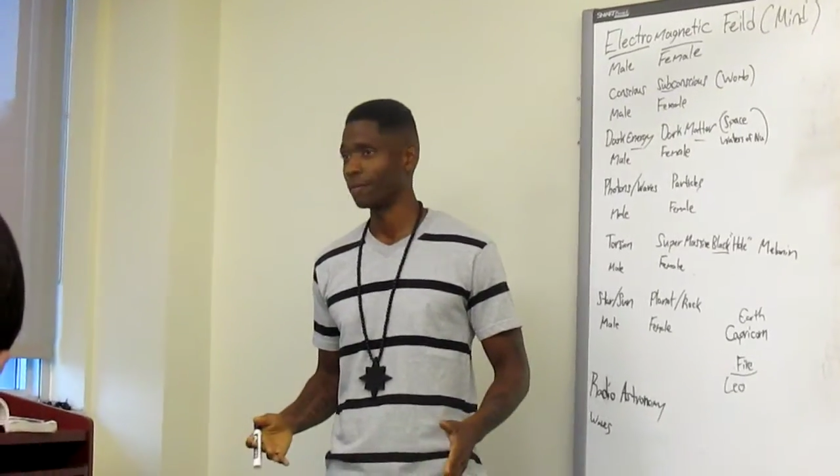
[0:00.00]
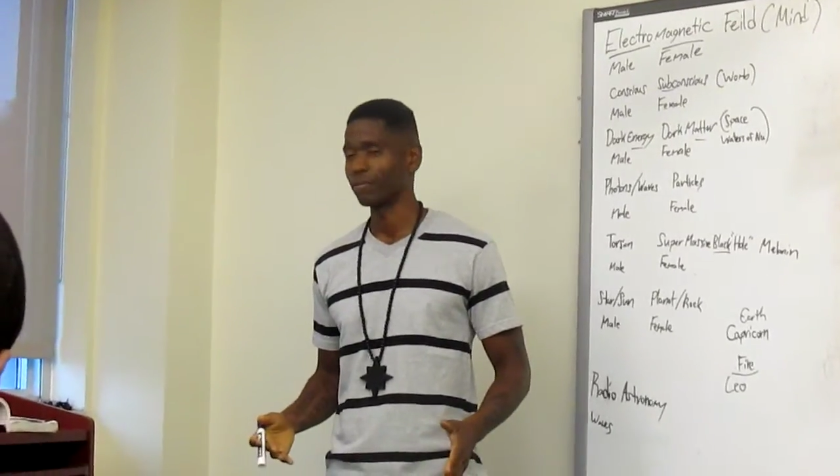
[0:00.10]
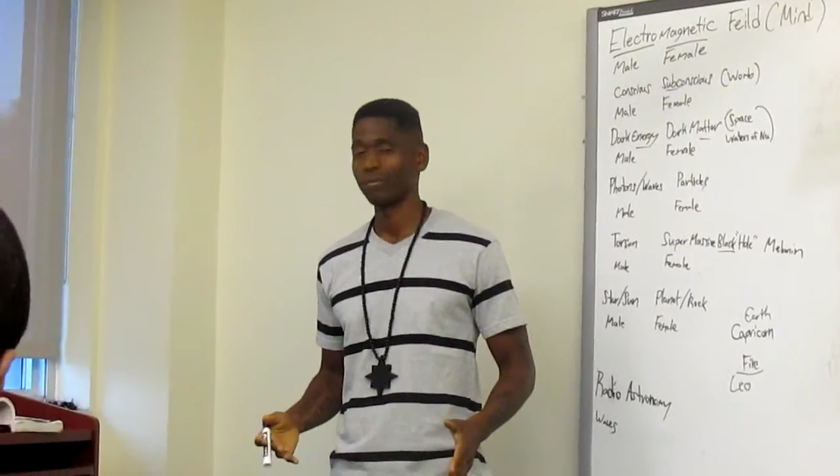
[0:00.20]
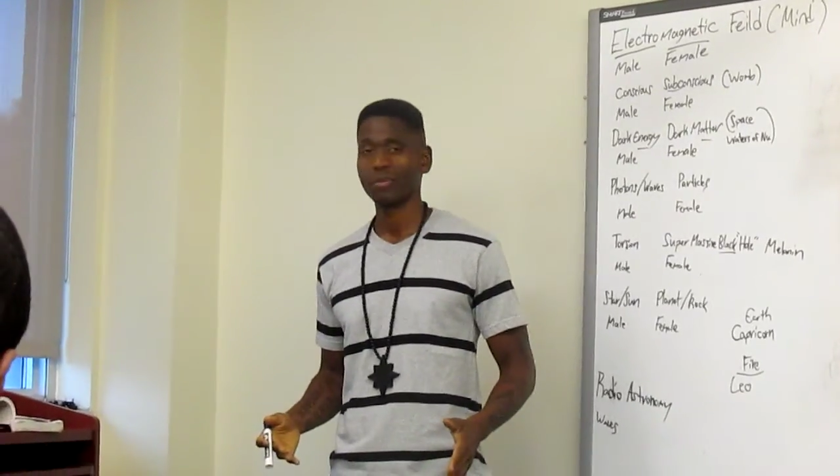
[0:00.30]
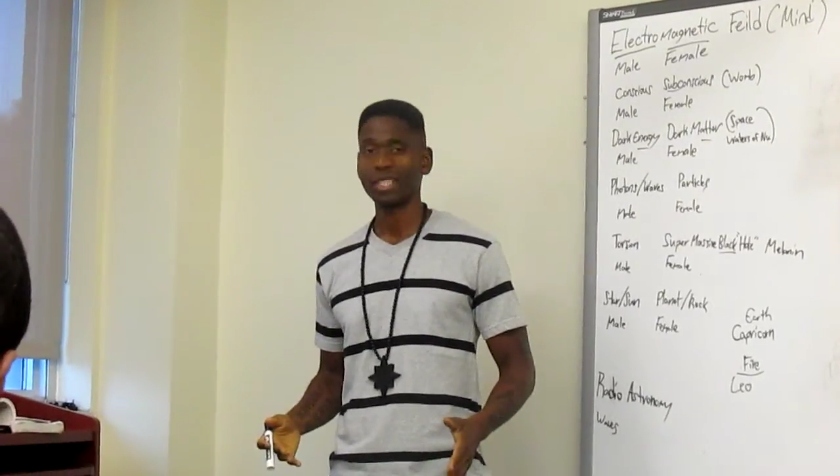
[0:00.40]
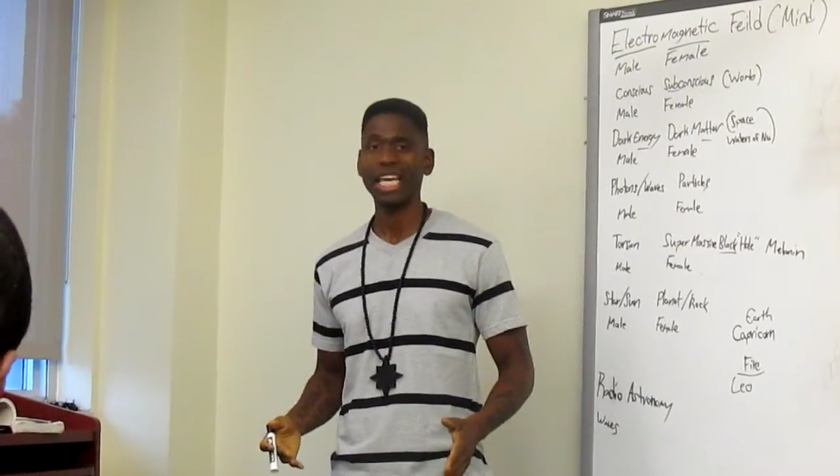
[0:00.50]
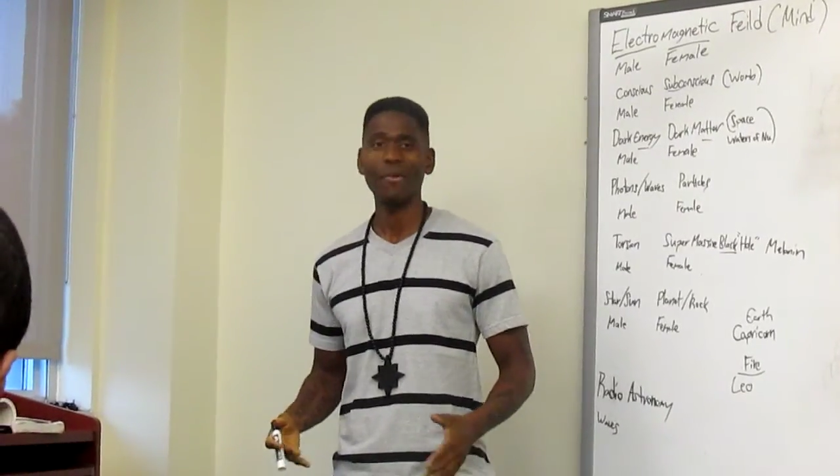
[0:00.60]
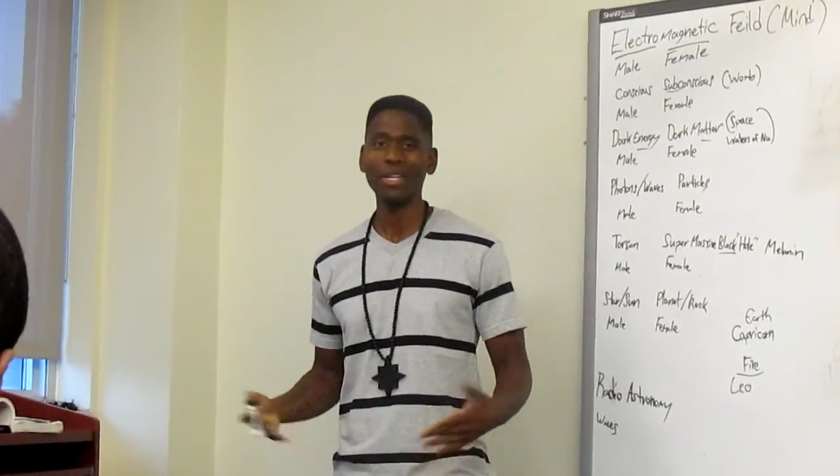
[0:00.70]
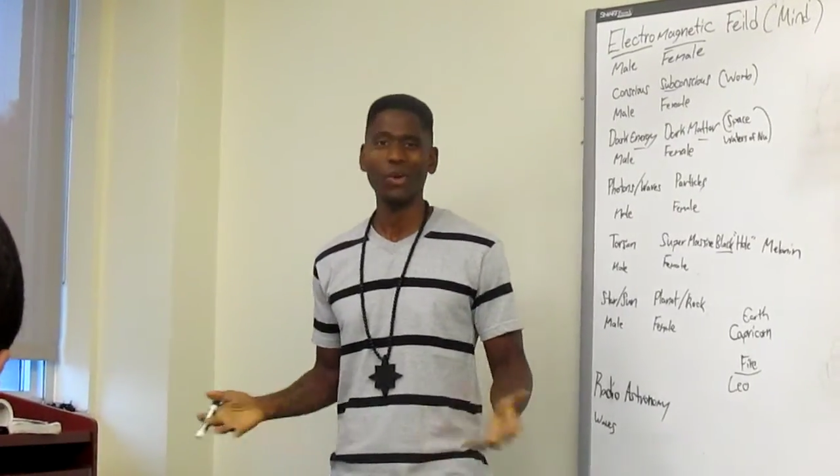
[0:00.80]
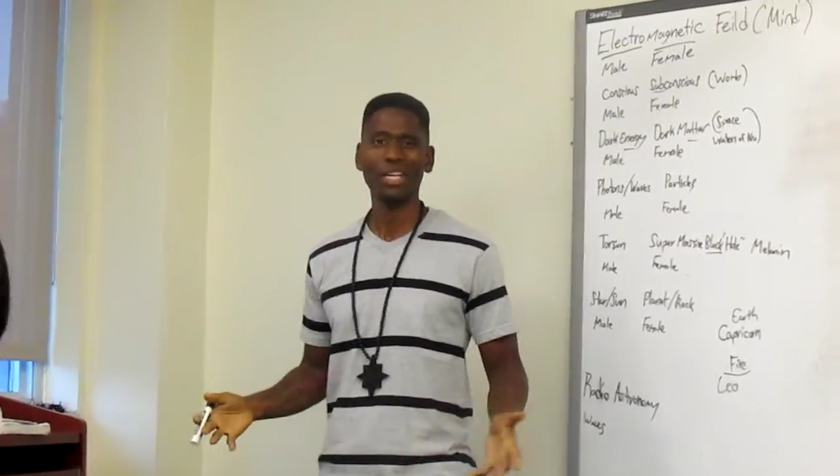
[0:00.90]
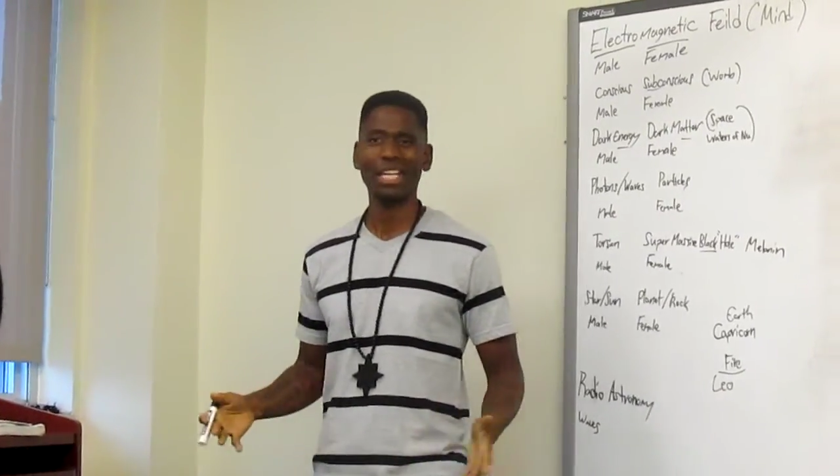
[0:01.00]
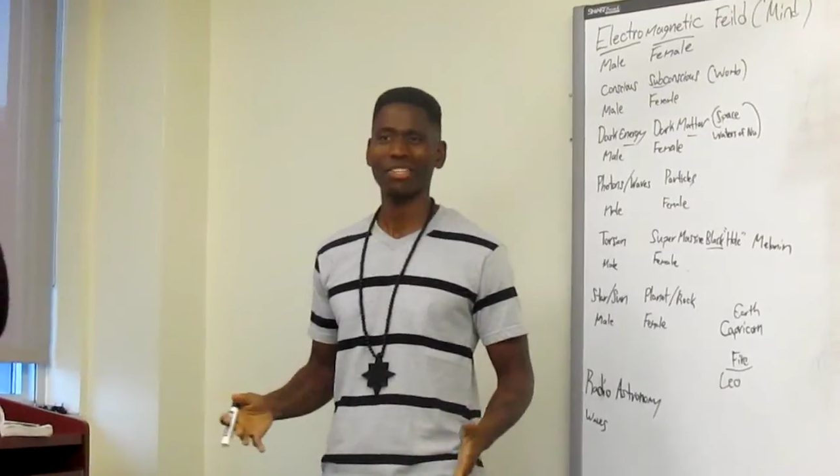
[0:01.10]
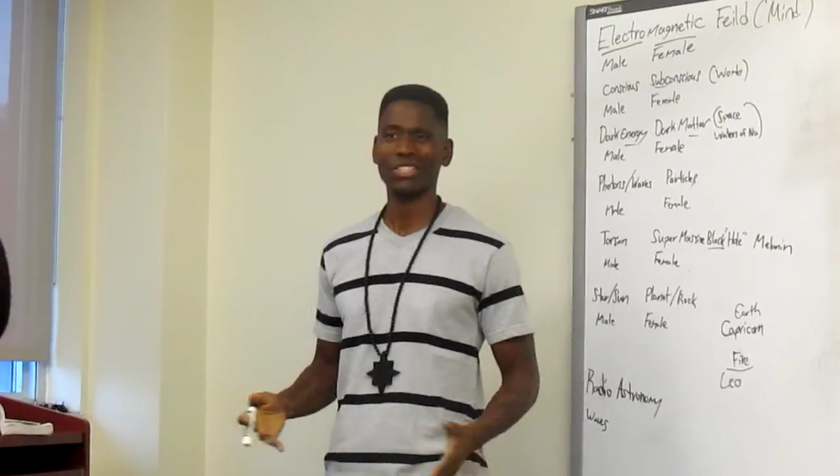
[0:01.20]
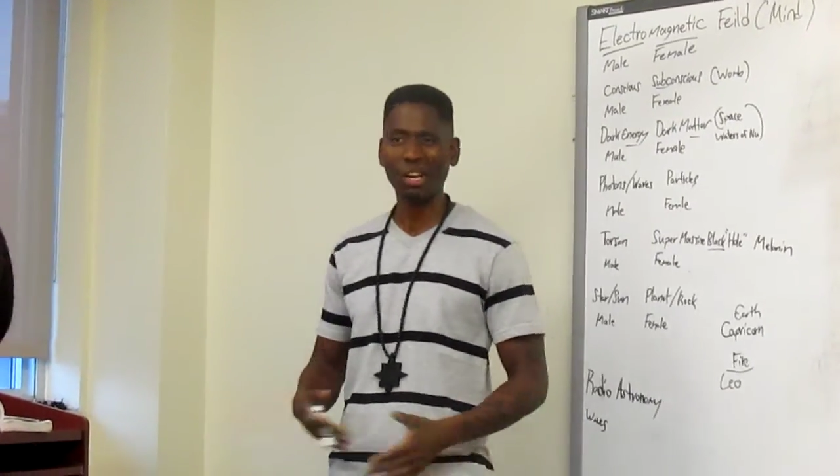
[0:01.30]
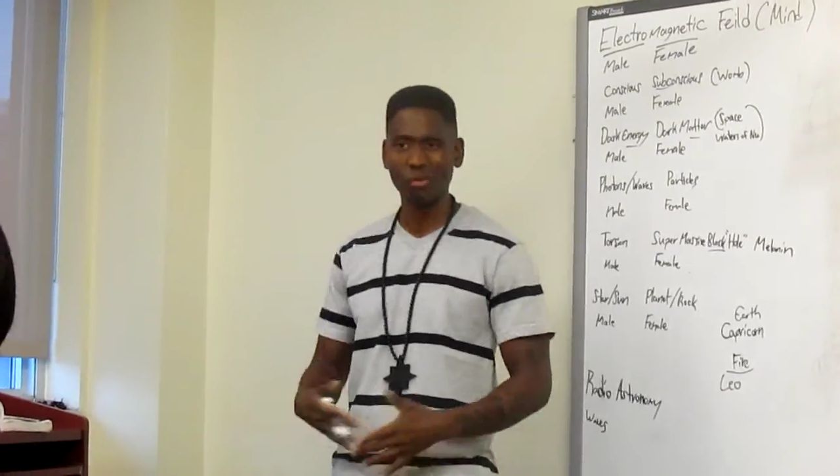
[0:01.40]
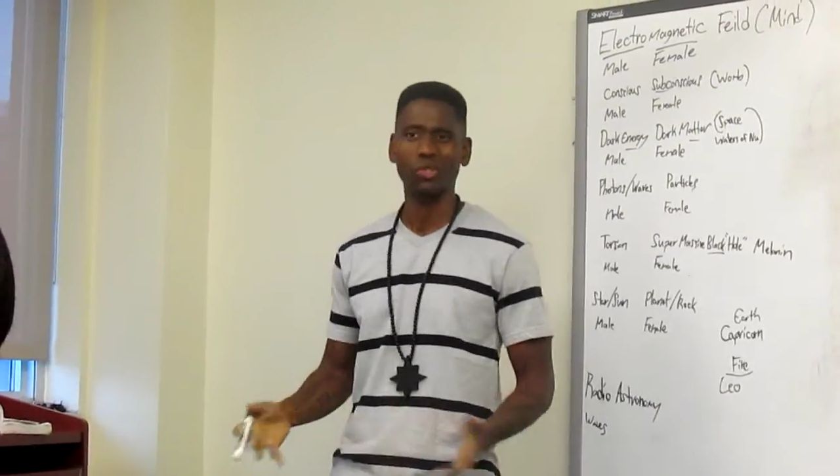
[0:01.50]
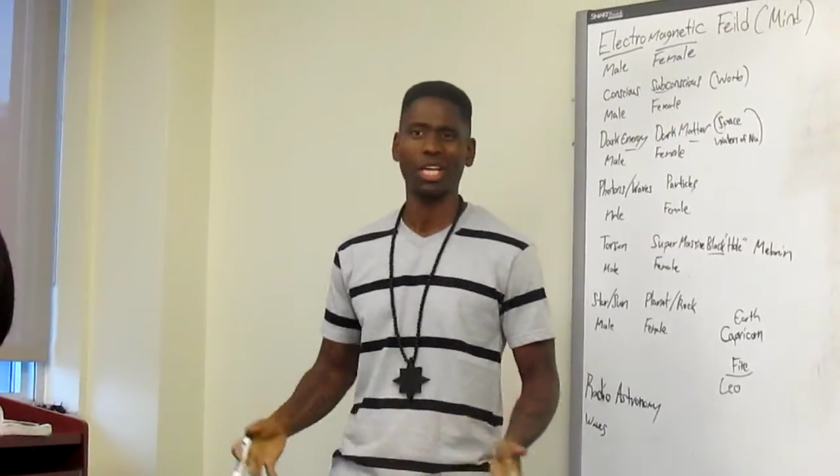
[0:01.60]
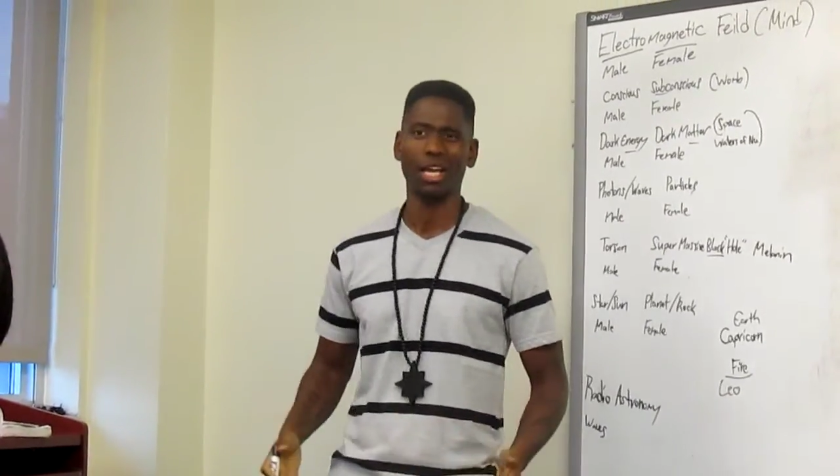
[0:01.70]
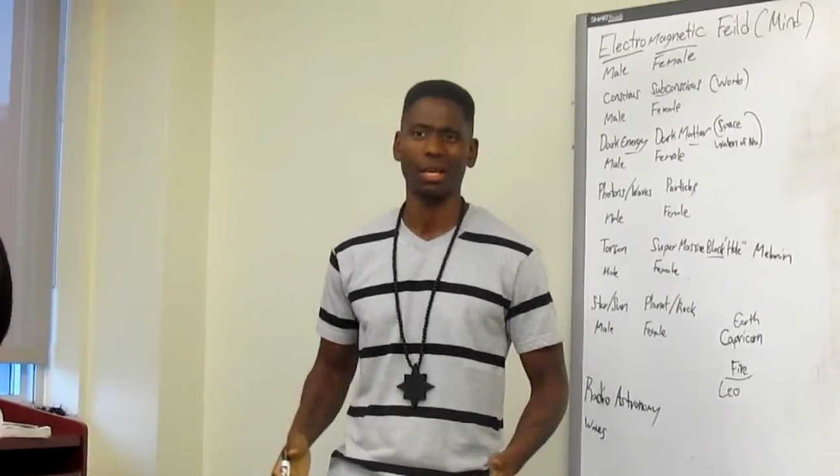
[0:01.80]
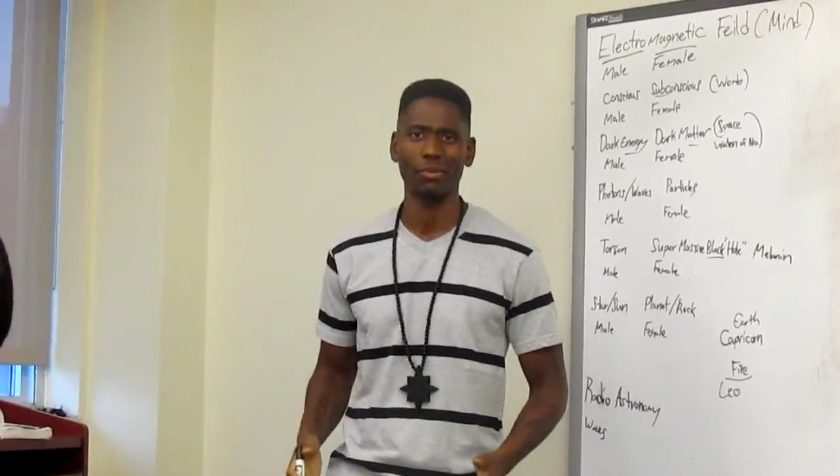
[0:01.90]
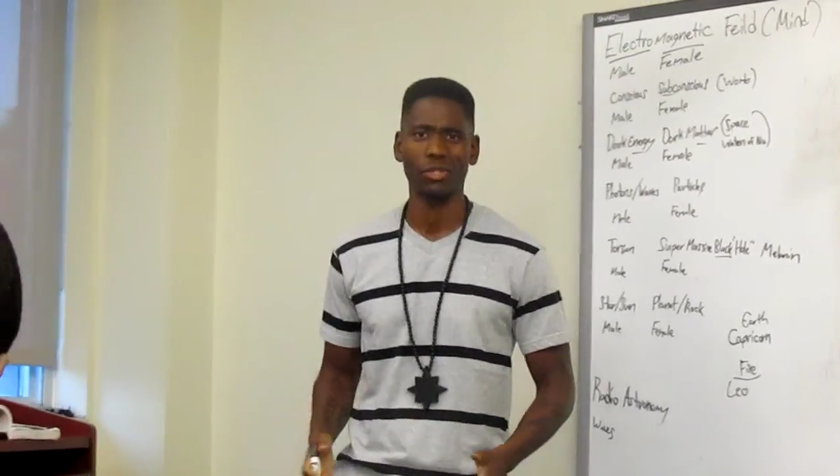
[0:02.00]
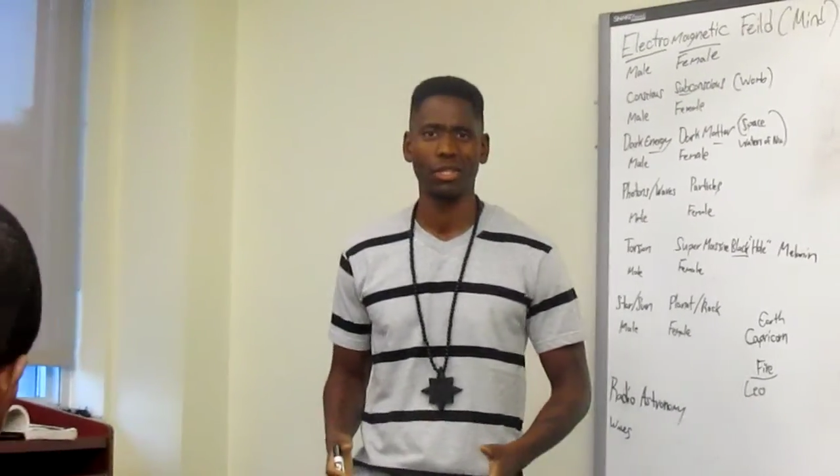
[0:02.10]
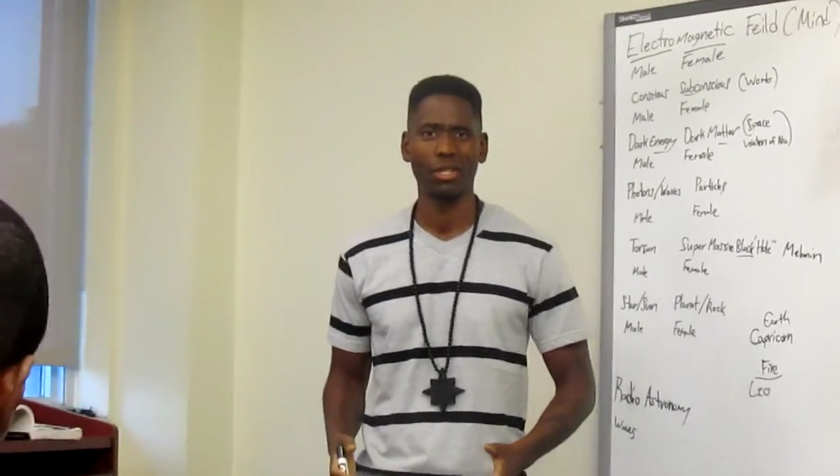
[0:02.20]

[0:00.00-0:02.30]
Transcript: what? what? Yeah, he reloaded like several times.